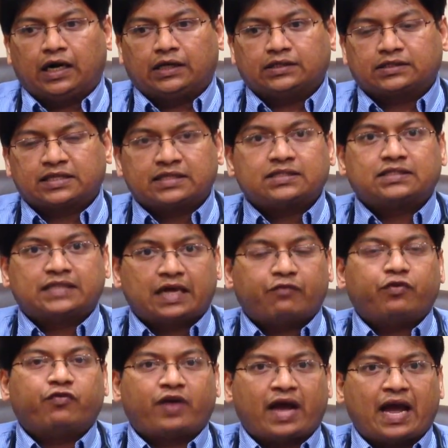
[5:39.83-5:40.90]
Since then,
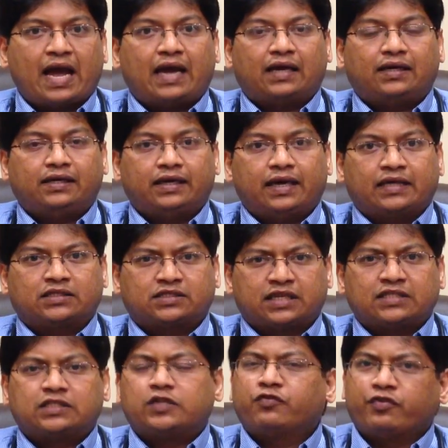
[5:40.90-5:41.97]
we've had
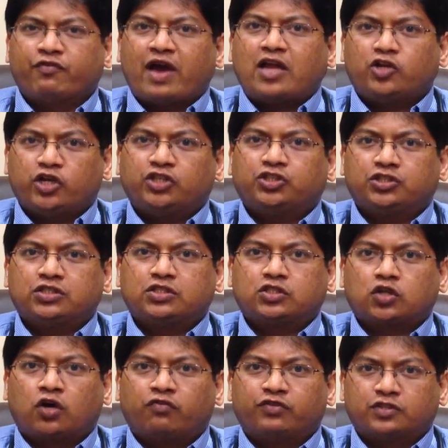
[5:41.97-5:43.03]
extensive evaluations
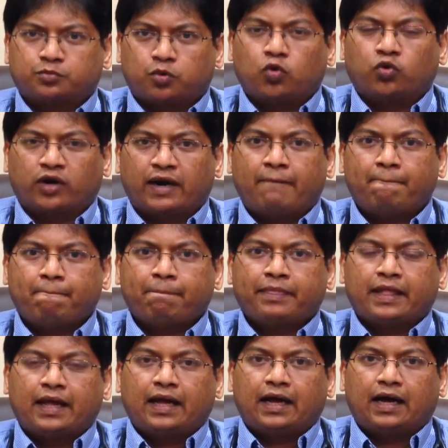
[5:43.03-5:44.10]
of this program.
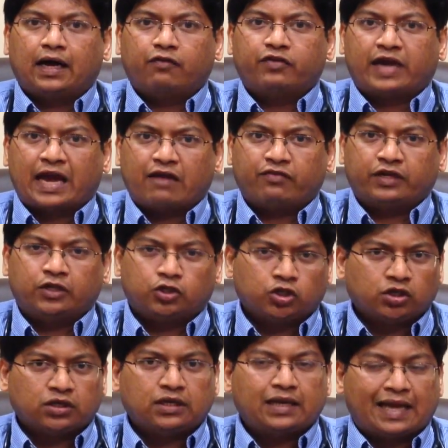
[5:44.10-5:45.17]
We have
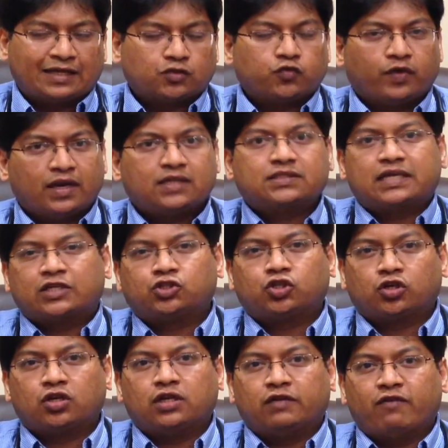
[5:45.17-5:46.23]
internal as well as
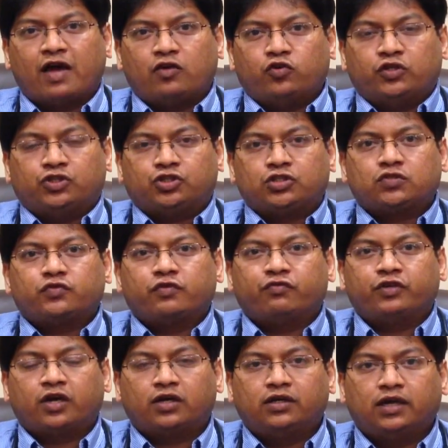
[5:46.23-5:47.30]
external evaluations. We've
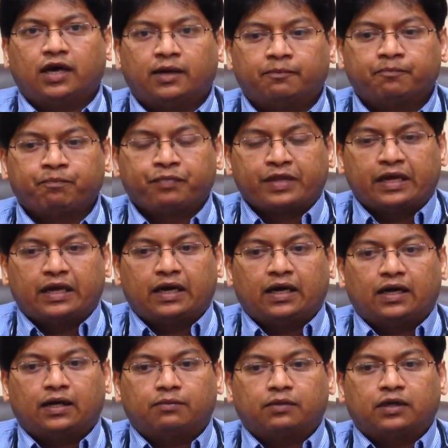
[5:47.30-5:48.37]
done
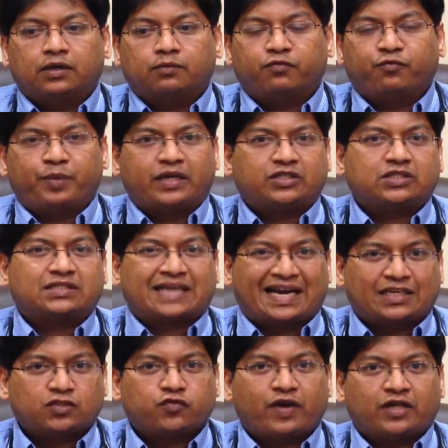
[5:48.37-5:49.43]
patient
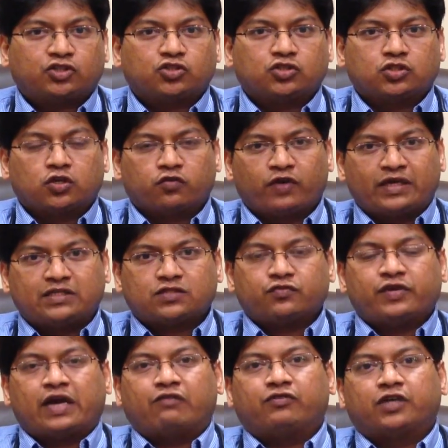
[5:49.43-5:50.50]
satisfaction surveys.
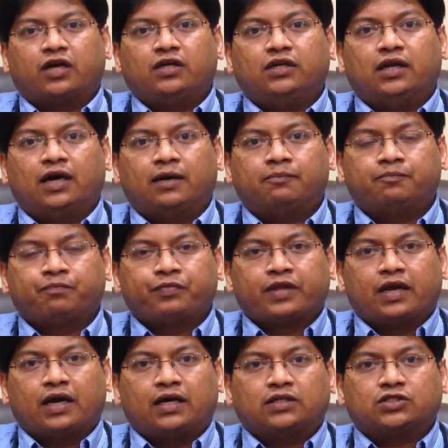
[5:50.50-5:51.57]
We have done
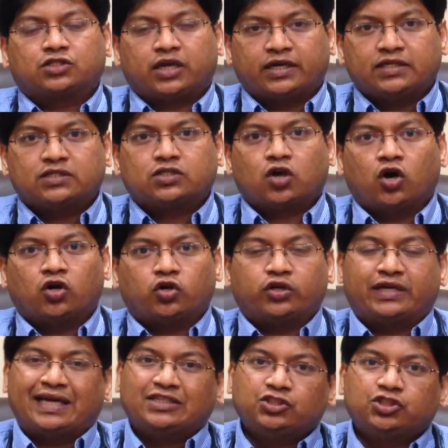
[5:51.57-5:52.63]
studies on
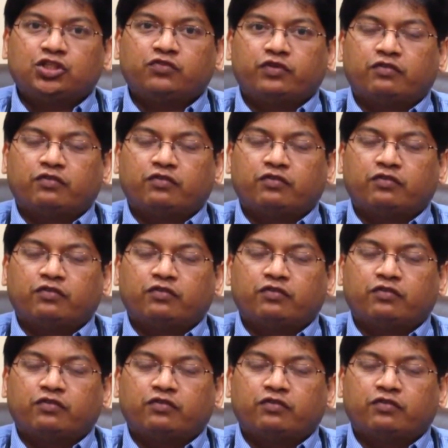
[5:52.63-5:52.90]
retention.